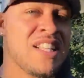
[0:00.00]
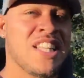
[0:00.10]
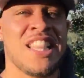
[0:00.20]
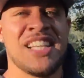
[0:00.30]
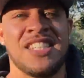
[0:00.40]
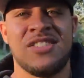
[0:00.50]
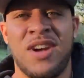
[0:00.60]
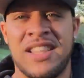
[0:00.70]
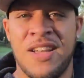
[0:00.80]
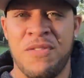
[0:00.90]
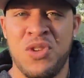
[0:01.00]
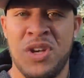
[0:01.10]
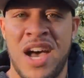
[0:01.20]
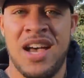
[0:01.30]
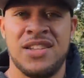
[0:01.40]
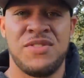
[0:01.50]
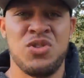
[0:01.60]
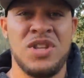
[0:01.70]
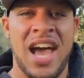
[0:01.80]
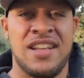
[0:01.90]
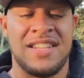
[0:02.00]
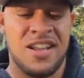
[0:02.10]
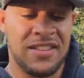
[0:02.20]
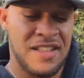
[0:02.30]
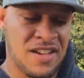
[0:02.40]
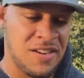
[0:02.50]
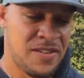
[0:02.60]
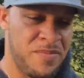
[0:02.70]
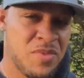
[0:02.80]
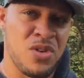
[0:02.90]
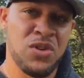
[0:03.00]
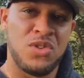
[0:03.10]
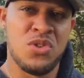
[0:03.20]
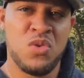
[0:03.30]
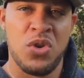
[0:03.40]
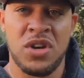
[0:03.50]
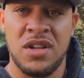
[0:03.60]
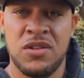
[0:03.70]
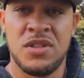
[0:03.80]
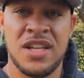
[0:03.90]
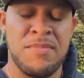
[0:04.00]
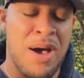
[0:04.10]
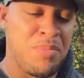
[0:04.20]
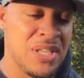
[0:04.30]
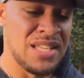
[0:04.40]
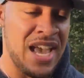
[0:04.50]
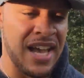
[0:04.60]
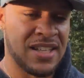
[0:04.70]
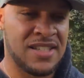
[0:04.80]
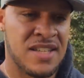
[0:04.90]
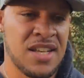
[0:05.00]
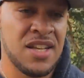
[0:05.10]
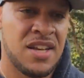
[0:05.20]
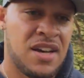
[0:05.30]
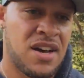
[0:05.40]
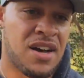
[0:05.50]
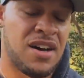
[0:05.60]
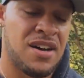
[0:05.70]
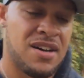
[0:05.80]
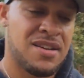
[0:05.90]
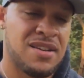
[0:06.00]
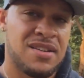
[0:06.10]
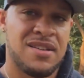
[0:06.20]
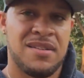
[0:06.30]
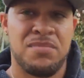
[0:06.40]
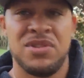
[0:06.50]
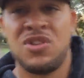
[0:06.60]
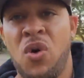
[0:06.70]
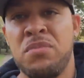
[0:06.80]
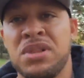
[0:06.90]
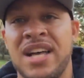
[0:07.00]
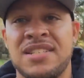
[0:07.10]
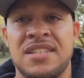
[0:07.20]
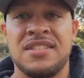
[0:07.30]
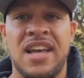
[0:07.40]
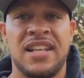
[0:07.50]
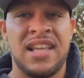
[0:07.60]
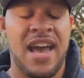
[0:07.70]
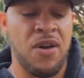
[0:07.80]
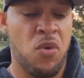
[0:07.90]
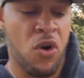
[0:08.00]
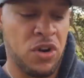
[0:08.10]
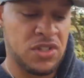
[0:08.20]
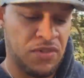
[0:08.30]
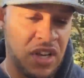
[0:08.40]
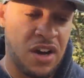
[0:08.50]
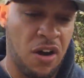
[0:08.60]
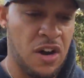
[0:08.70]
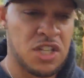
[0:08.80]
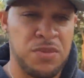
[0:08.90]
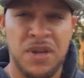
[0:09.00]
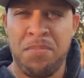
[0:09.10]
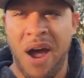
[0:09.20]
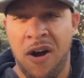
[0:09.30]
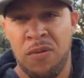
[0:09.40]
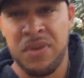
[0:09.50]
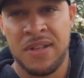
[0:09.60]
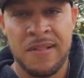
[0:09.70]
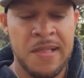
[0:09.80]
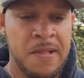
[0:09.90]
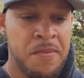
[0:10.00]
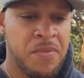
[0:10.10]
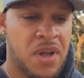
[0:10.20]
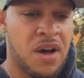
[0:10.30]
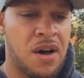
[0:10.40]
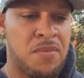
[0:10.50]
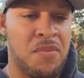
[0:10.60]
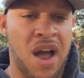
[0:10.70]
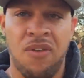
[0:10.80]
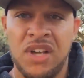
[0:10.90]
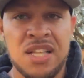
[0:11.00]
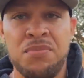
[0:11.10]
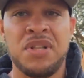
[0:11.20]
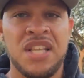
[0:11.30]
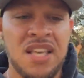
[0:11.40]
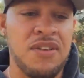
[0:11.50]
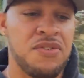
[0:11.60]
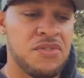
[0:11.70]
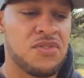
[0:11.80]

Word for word: Little lessons right there for you guys, for you dads out there, for those of you who are, gonna, who are thinking about being dads. Uh, bestowing blessings like that, words of encouragement, empowerment, um, I really believe